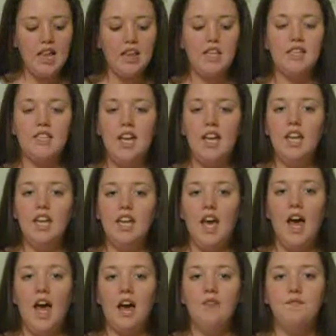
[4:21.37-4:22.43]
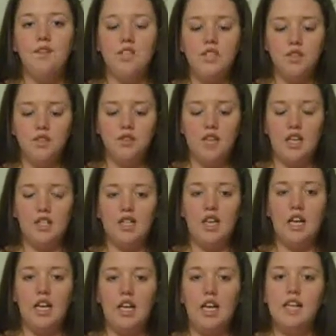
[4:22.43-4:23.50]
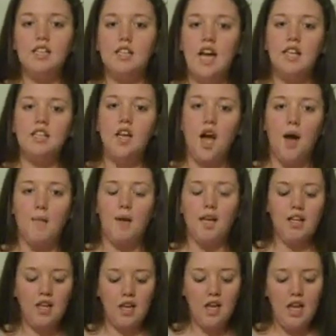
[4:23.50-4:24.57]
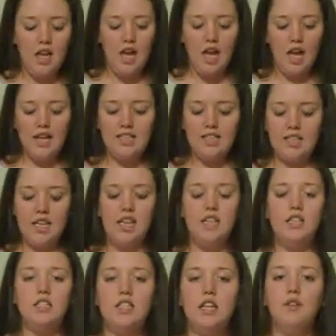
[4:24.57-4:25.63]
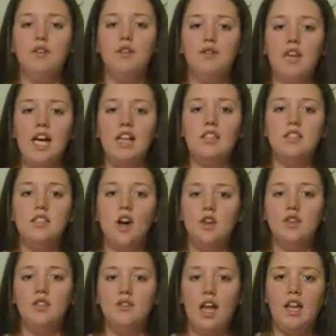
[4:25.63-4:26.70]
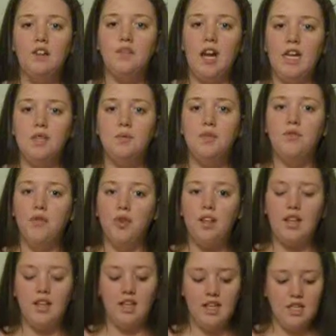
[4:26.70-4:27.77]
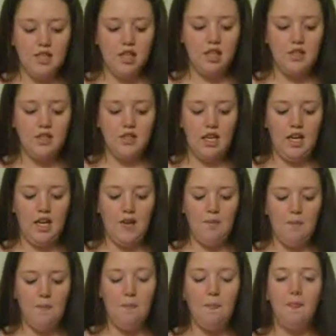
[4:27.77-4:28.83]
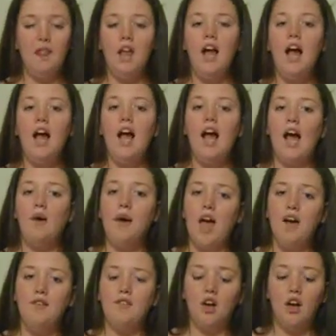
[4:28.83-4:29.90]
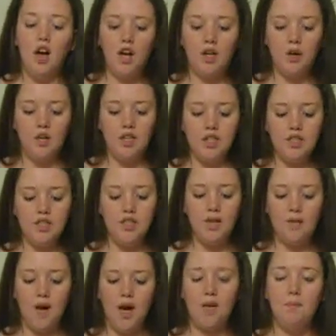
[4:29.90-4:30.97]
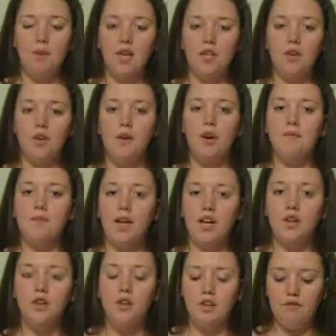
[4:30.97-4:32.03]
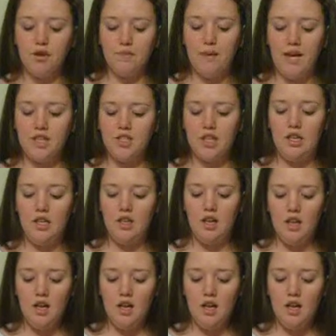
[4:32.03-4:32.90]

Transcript: The second kind, physical sunscreen, is less common. It's dense and reflects the ultraviolet rays before they can get to your skin. However, according to the Merck Manual of Medical Information,